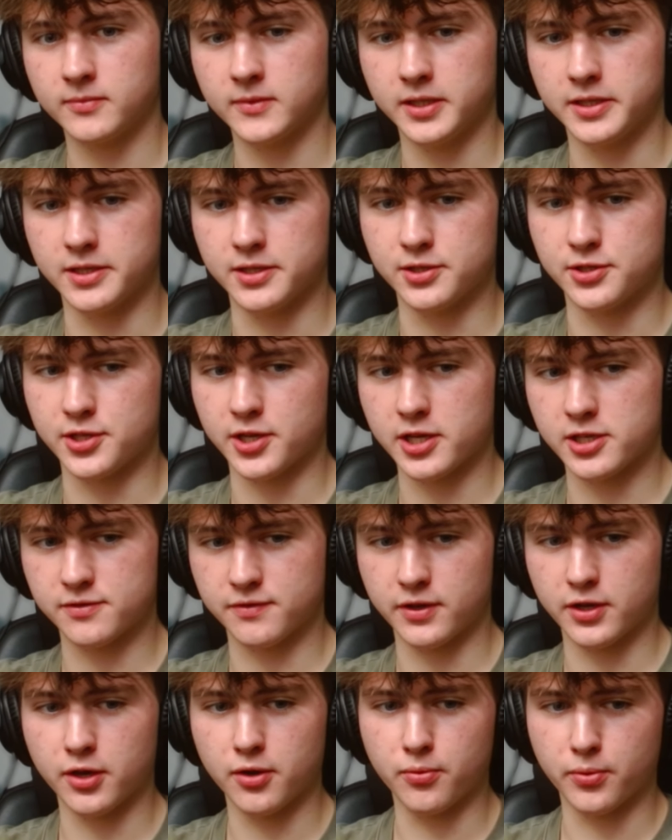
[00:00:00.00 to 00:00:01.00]
in today's
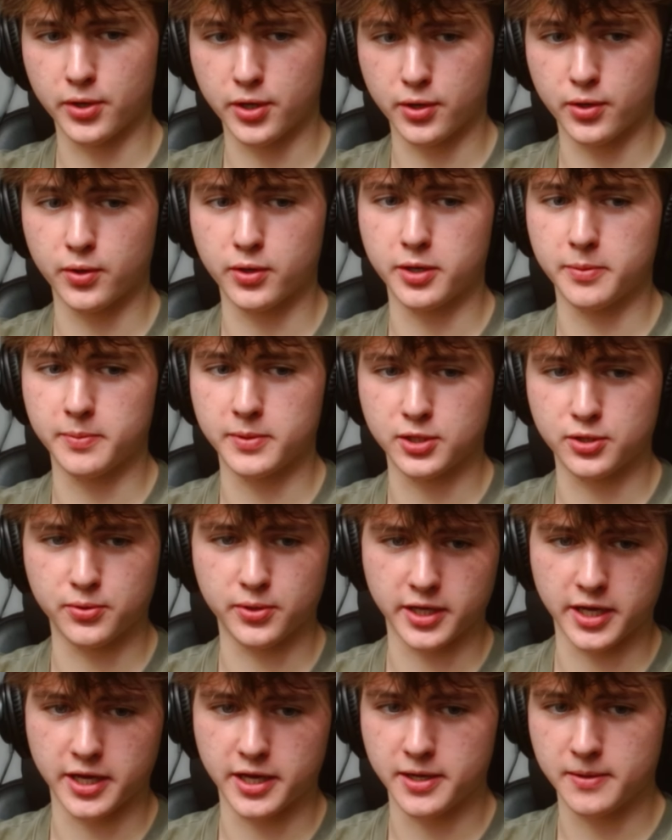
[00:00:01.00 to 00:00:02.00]
video we are going to be doing
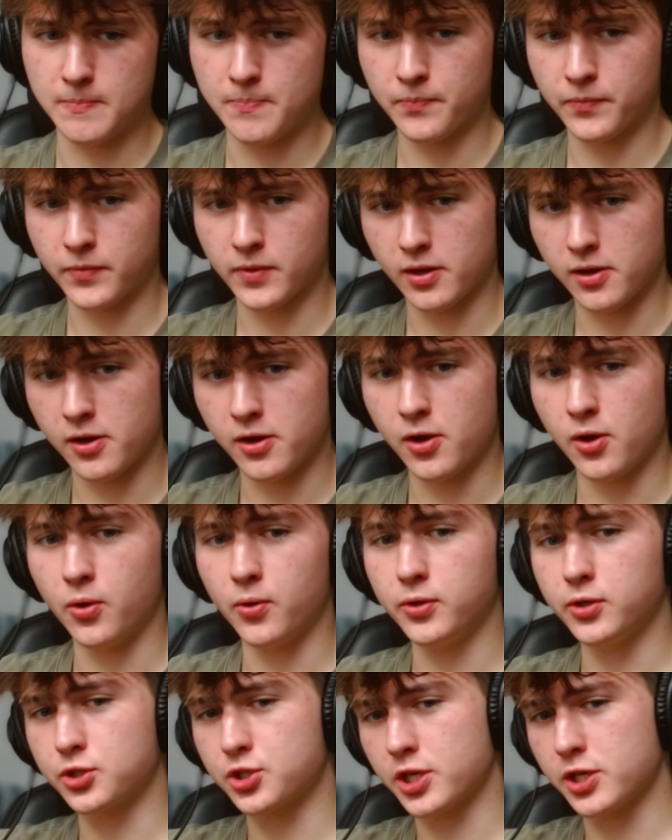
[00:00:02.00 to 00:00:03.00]
a
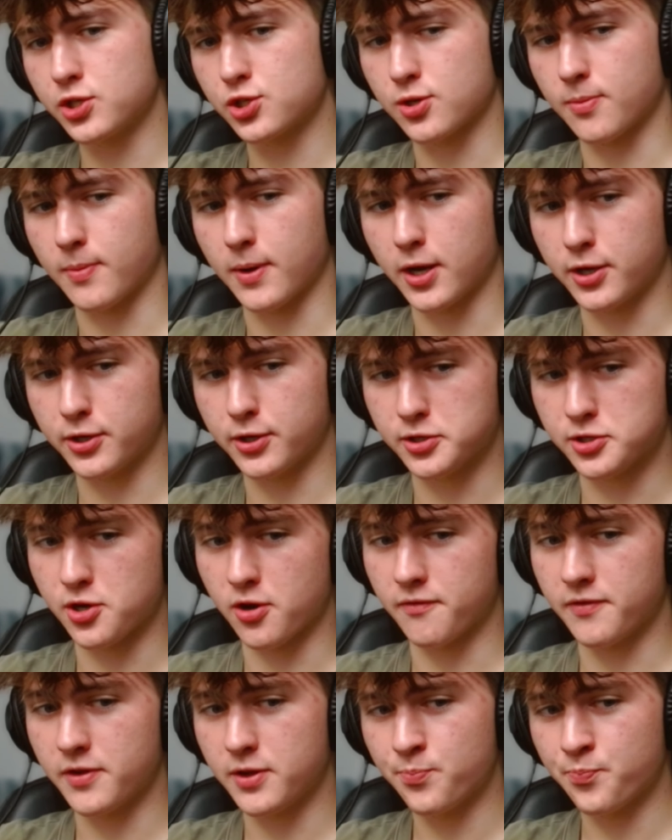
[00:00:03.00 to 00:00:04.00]
oil change on my Honda
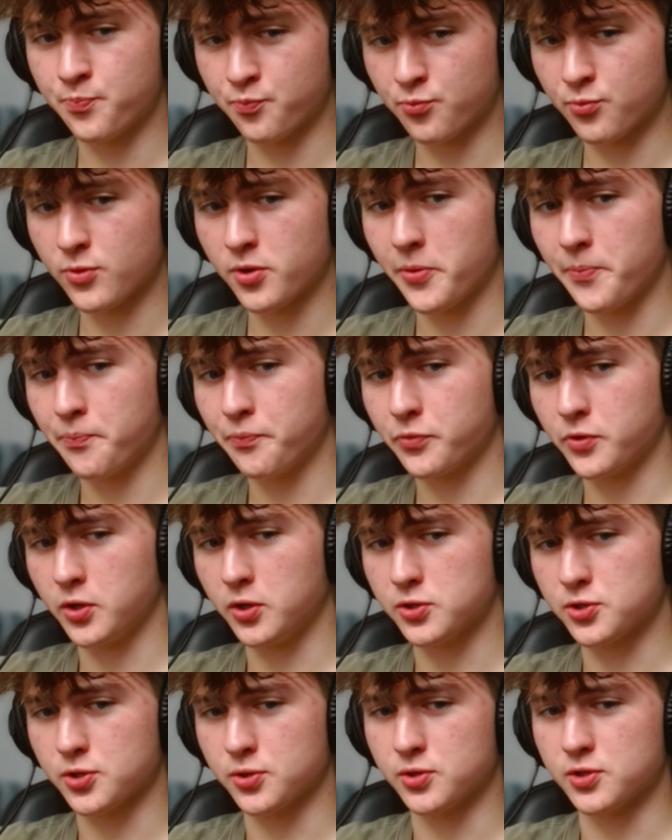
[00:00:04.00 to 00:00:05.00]
CR-V.
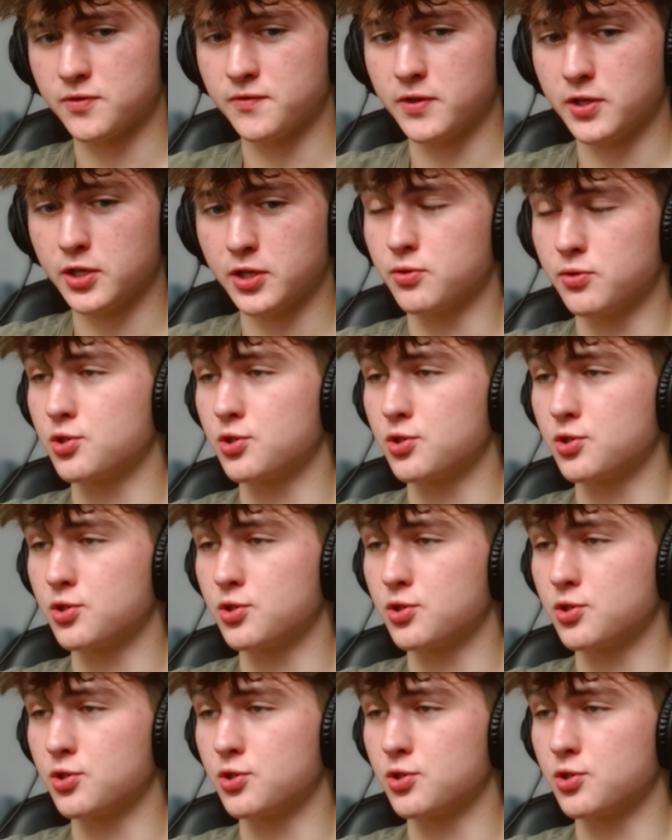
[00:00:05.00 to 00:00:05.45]
Also, this video is